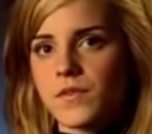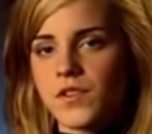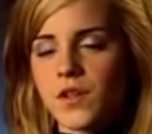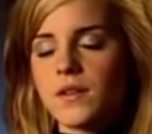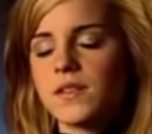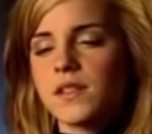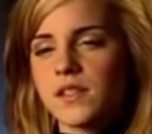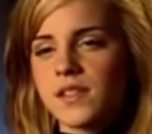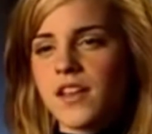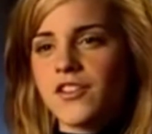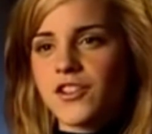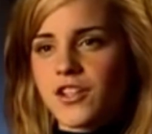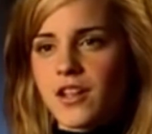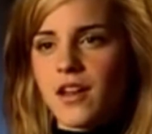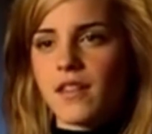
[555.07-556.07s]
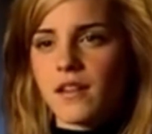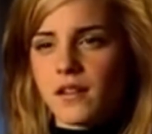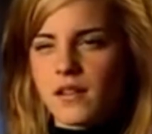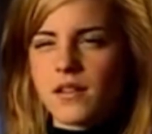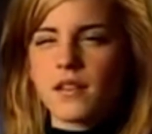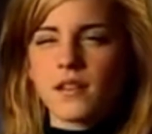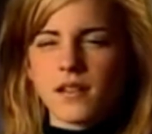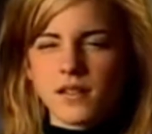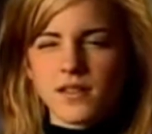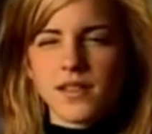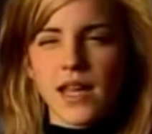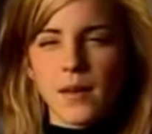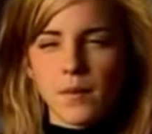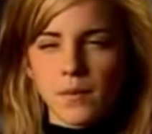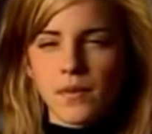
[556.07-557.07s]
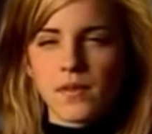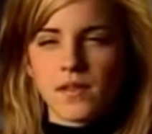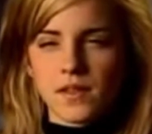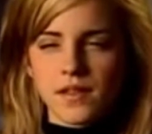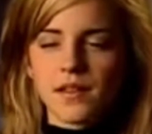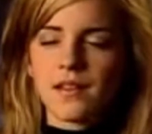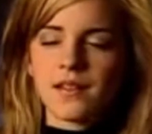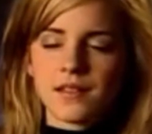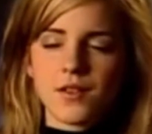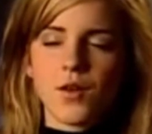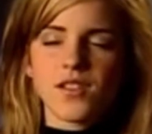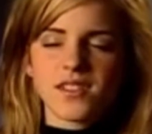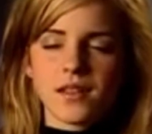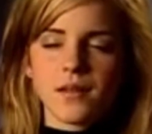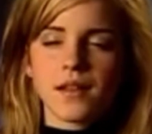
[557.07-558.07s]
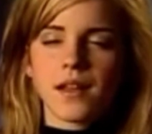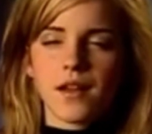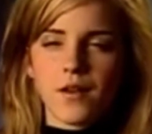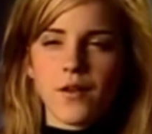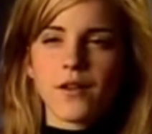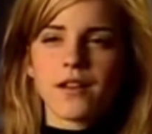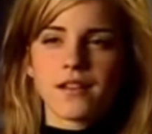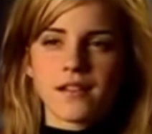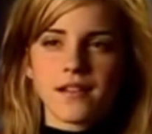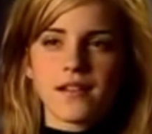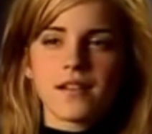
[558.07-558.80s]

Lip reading: So essentially, I think Snape has got something going on.